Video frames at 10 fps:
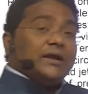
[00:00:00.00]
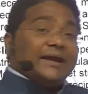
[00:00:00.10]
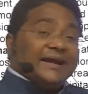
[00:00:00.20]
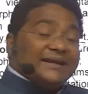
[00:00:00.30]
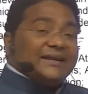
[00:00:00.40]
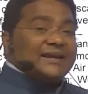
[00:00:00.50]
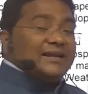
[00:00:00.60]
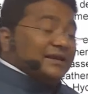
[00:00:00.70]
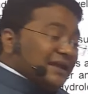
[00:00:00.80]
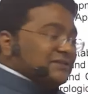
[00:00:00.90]

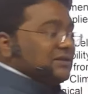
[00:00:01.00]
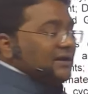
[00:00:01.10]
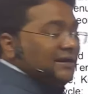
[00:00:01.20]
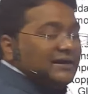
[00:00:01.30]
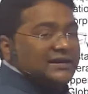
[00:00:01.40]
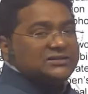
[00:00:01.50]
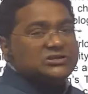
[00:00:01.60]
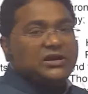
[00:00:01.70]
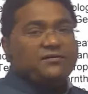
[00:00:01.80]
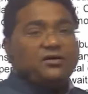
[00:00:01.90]

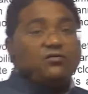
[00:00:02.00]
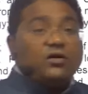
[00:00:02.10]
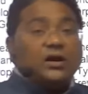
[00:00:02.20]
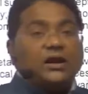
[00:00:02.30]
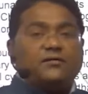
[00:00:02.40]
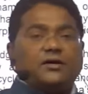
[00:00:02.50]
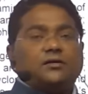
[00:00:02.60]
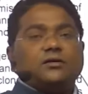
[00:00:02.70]
international level, world level,